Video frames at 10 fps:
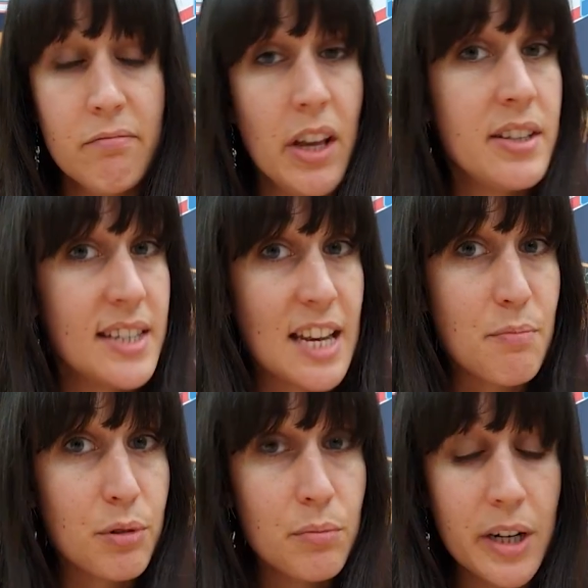A
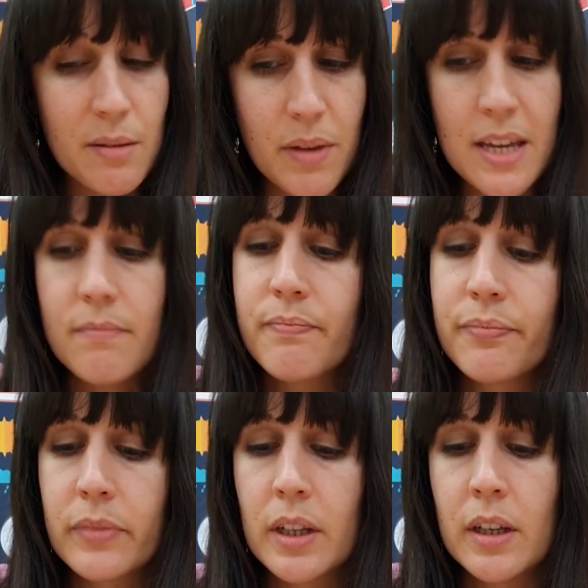staple might be
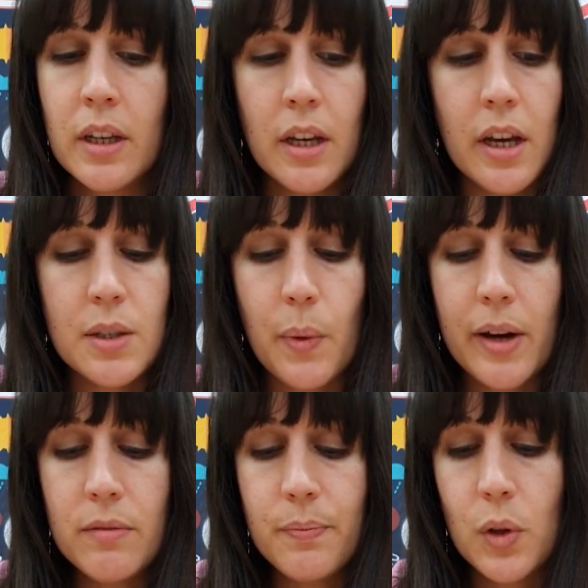as well.